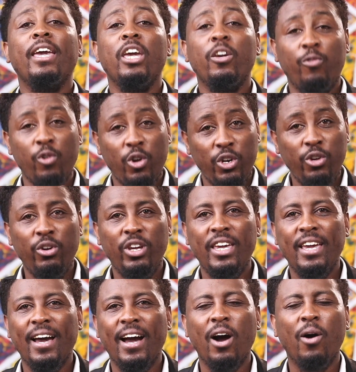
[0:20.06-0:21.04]
if you're new
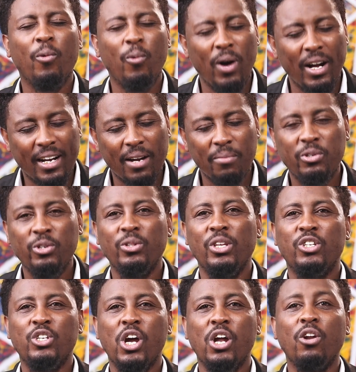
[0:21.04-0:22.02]
here, welcome to the
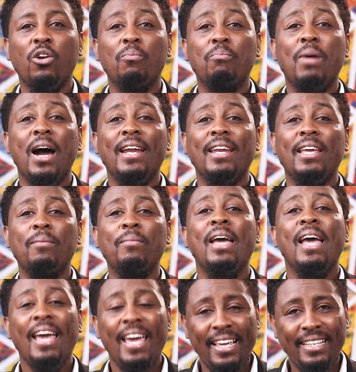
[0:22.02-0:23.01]
channel. My name
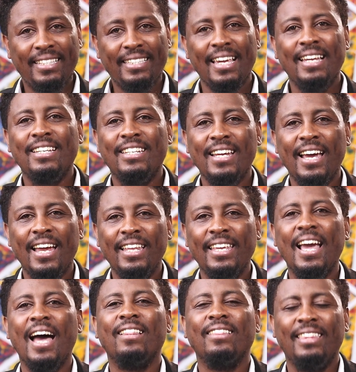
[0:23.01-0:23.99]
is Sanshadi
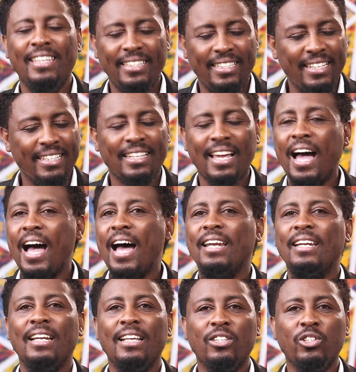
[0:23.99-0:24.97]
and this is
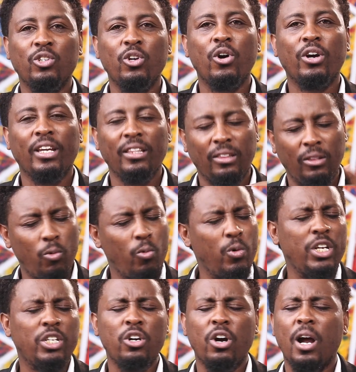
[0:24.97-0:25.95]
Honey Let's Talk.
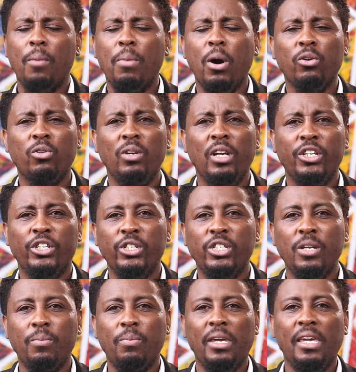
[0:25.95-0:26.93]
We talk about
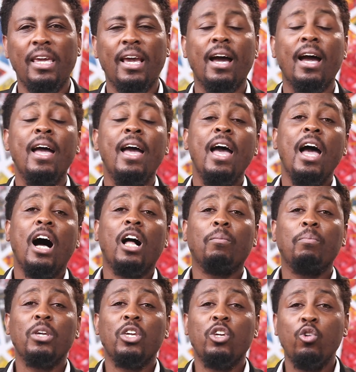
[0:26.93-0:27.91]
relationship here,
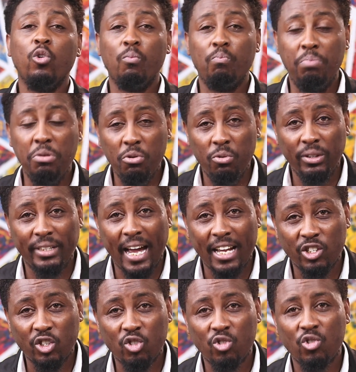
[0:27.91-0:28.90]
helping you build a
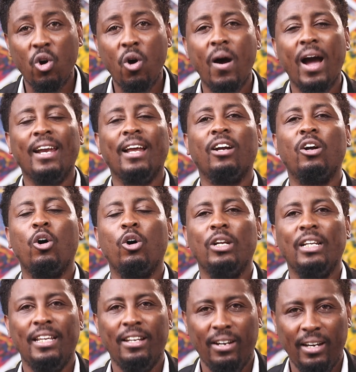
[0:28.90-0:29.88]
strong and a
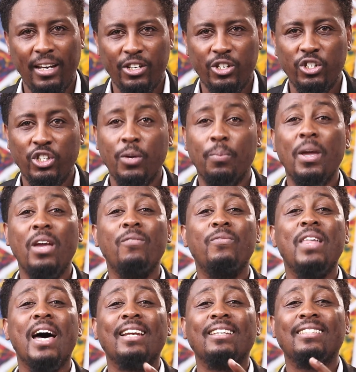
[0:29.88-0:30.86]
godly relationship. If
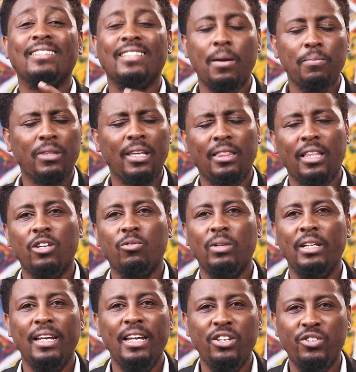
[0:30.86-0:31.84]
that is something that
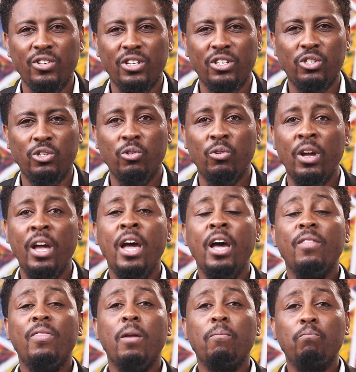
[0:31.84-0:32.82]
will interest you,
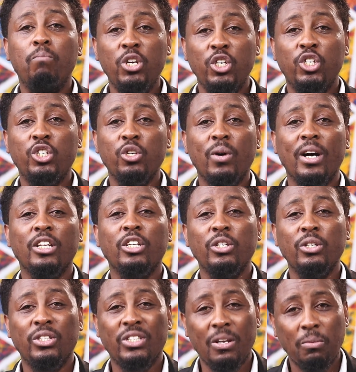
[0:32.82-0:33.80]
then be sure
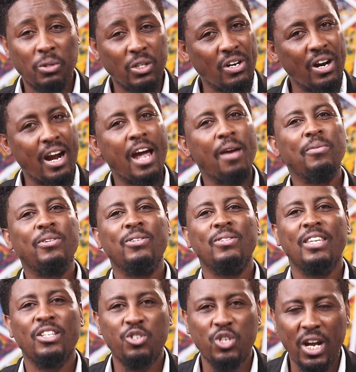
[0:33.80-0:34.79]
to subscribe to
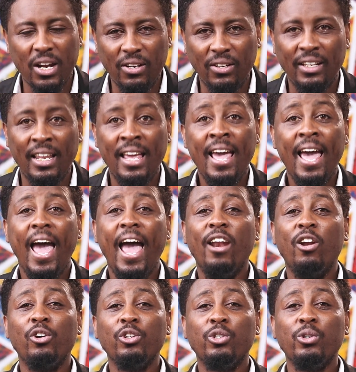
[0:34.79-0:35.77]
the channel and
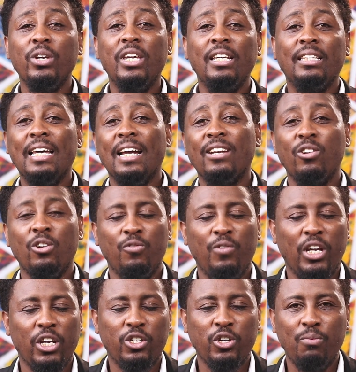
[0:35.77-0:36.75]
also hit that
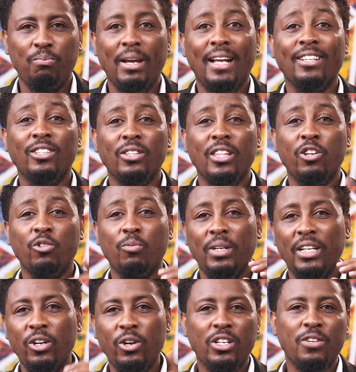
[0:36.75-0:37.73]
notification bell so that you'll
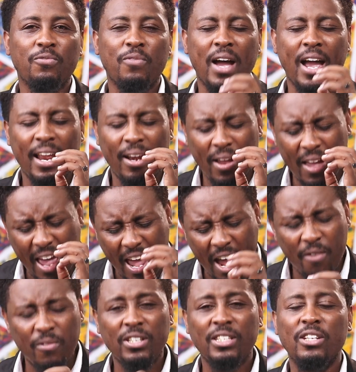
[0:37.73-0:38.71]
be notified
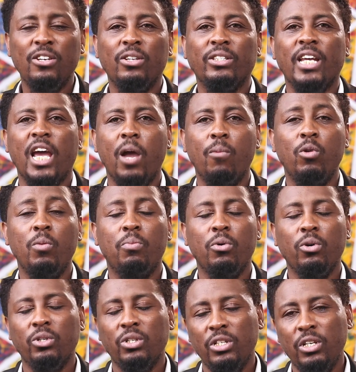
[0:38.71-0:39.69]
every single time we
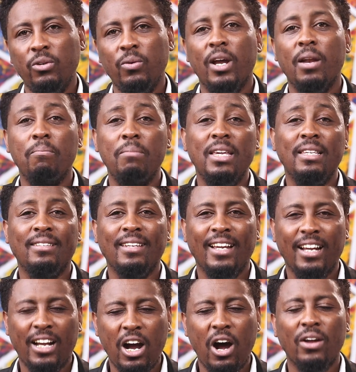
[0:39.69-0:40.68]
post new and amazing
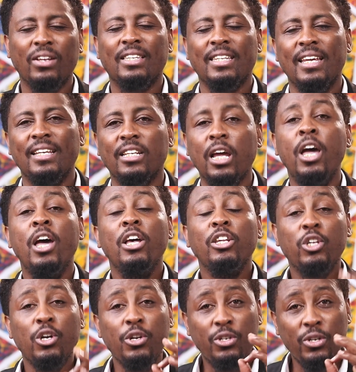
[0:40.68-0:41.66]
content.
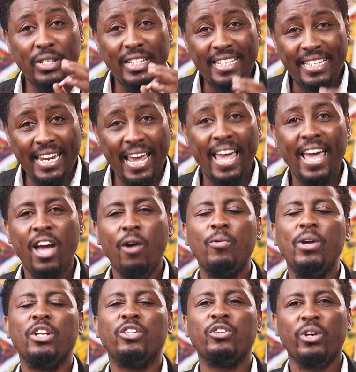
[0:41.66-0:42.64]
So today
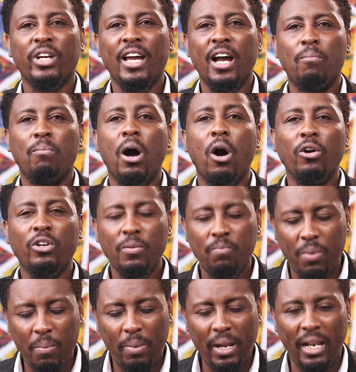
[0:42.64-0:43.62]
we are talking about
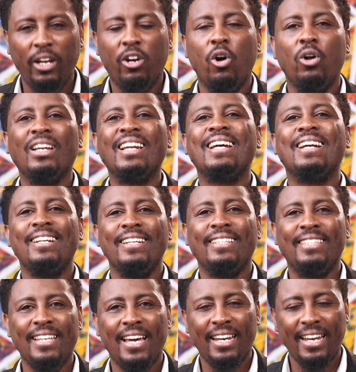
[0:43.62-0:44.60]
biblical
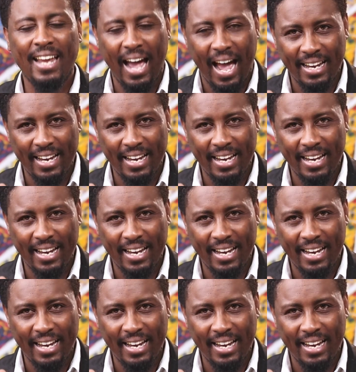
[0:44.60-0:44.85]
Christian